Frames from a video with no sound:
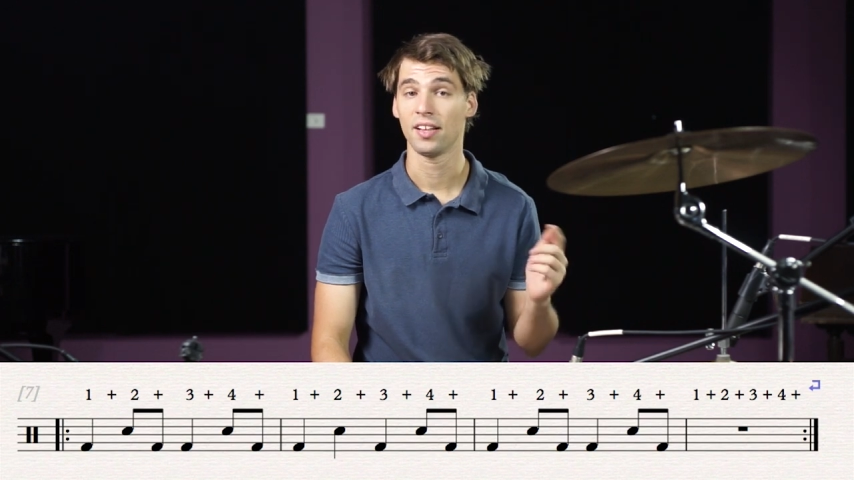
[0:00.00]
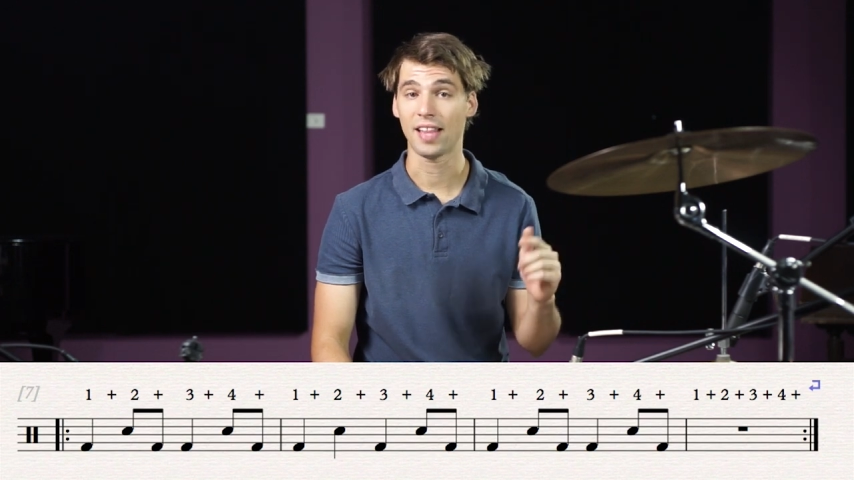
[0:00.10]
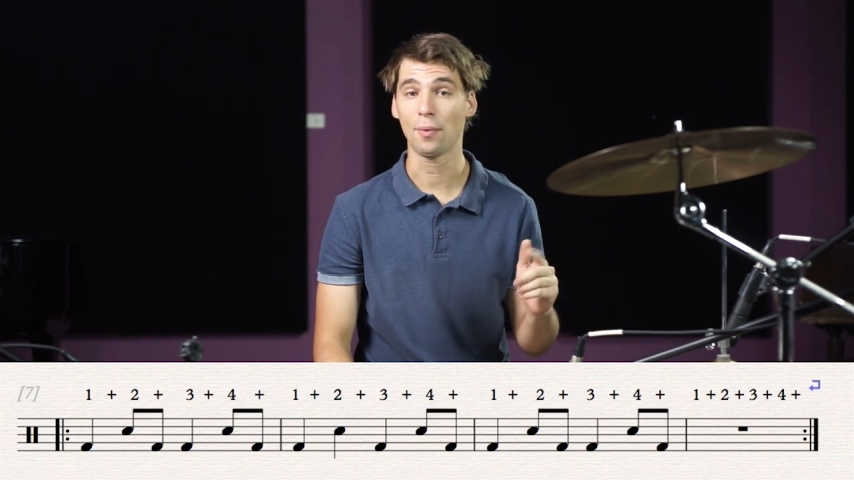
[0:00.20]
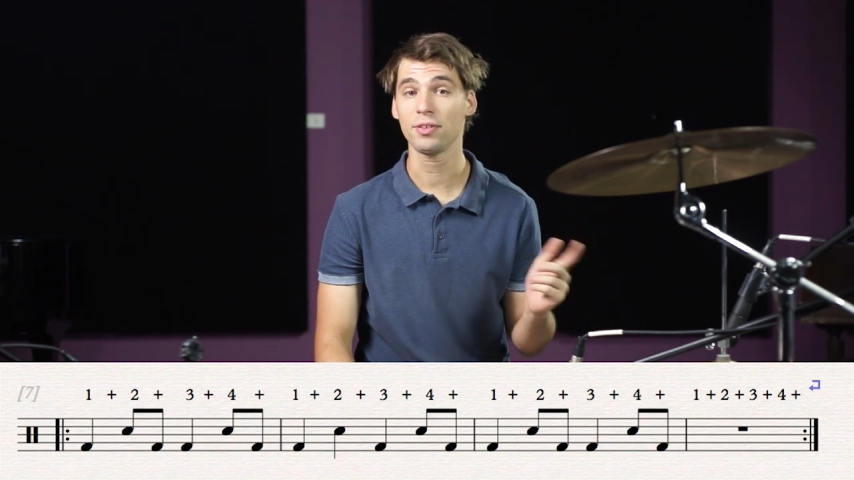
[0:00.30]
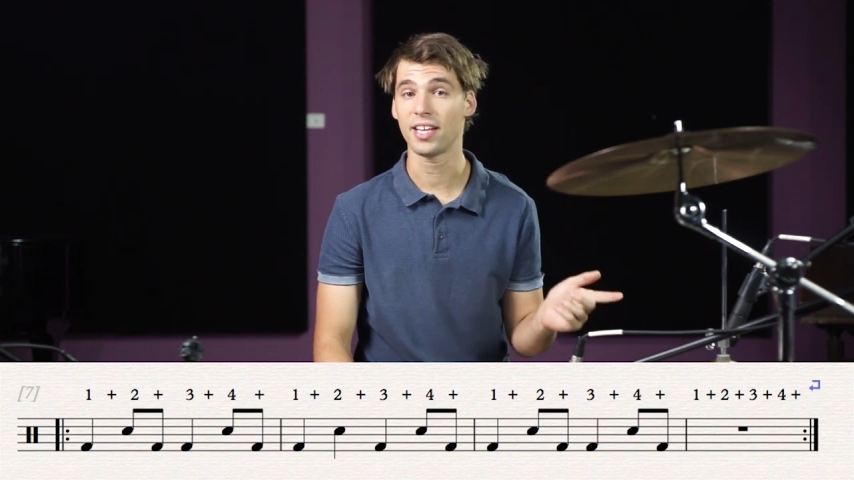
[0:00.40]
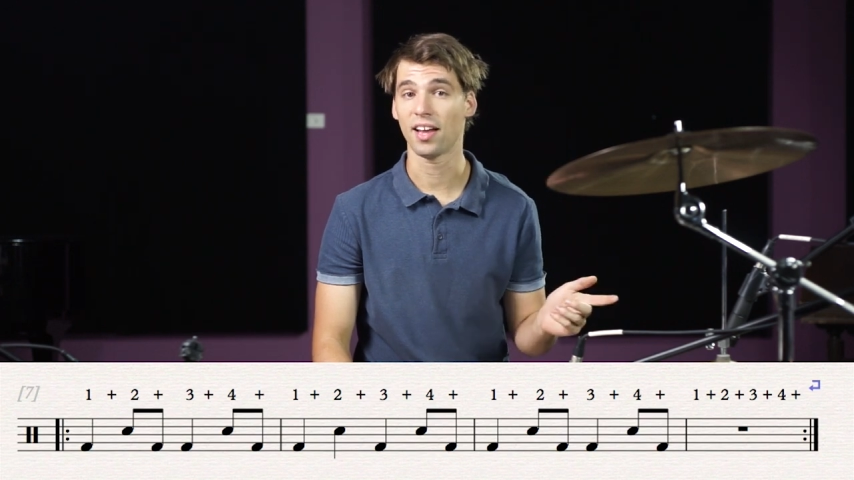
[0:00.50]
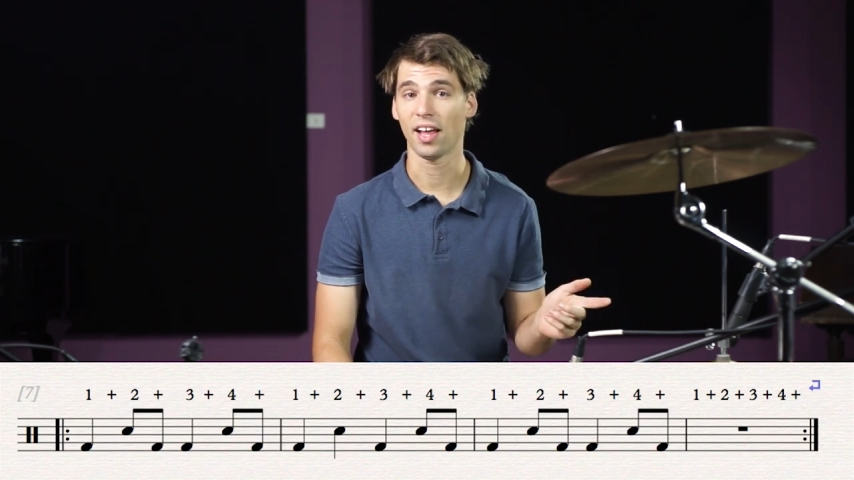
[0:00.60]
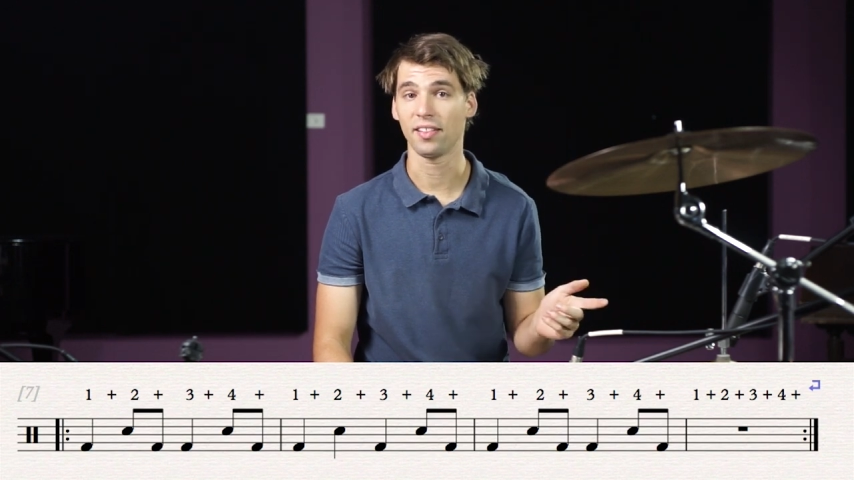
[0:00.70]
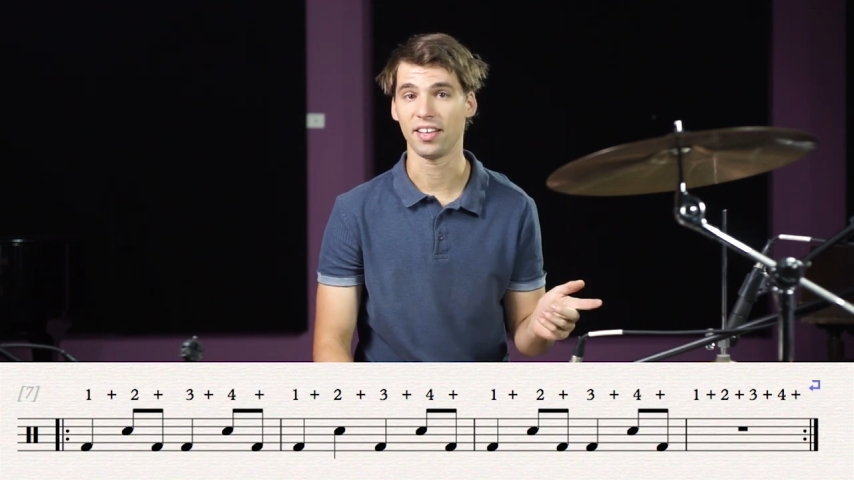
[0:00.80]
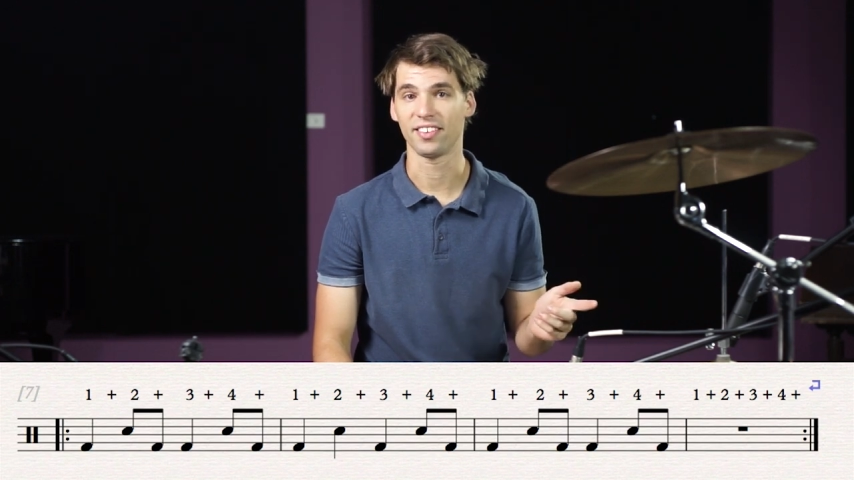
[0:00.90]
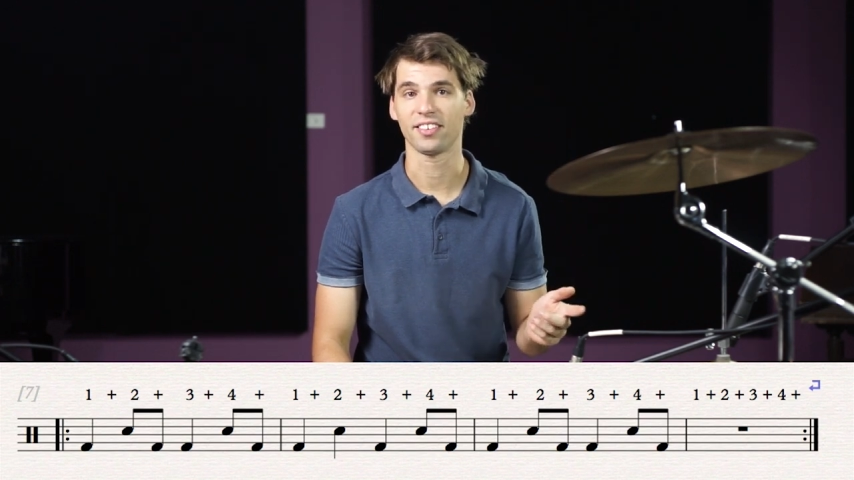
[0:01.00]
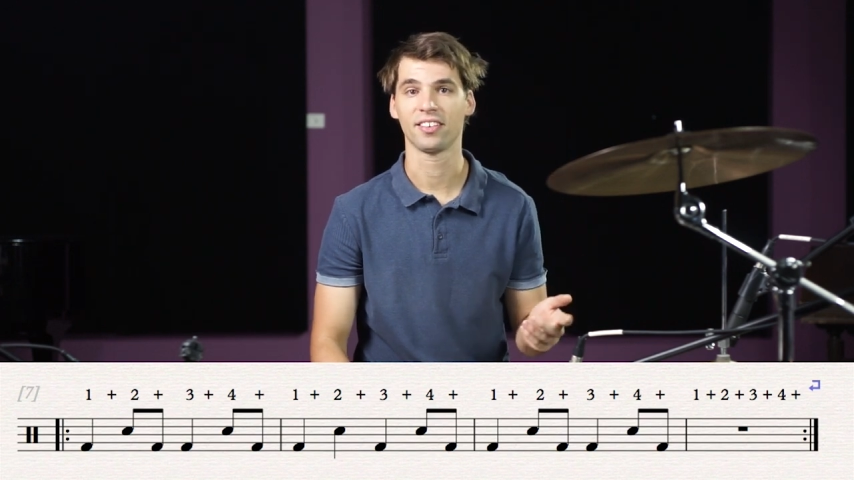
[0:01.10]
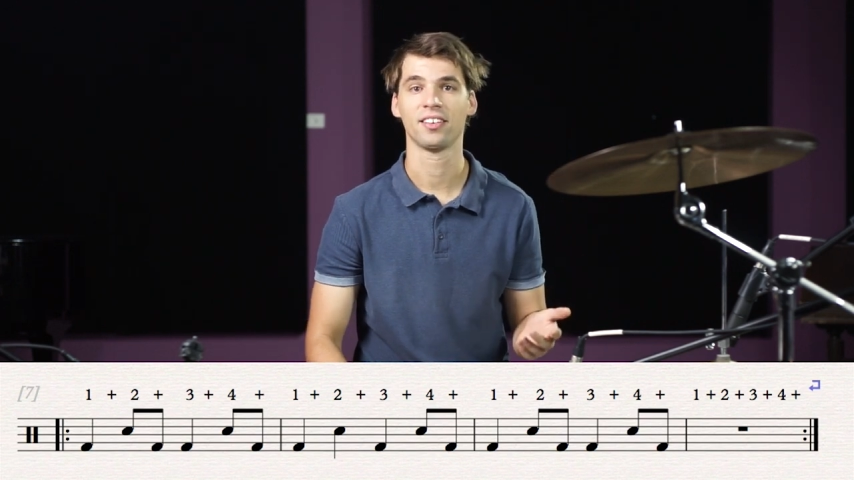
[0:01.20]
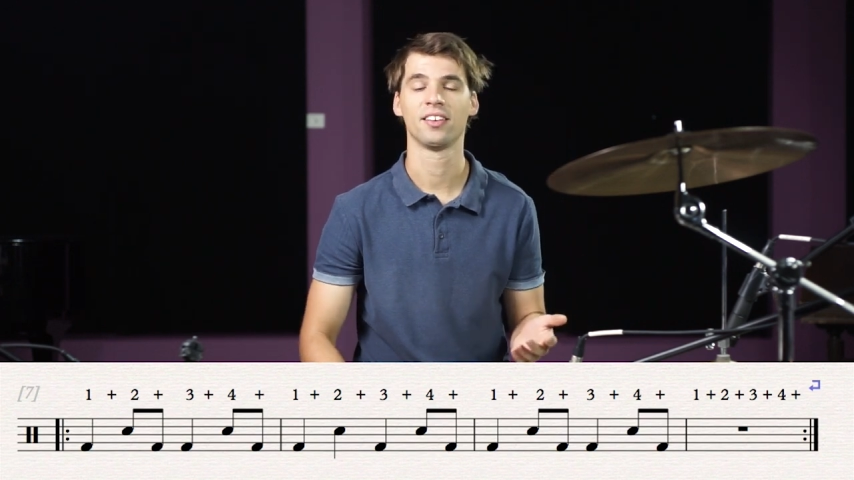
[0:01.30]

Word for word: That would sound like this.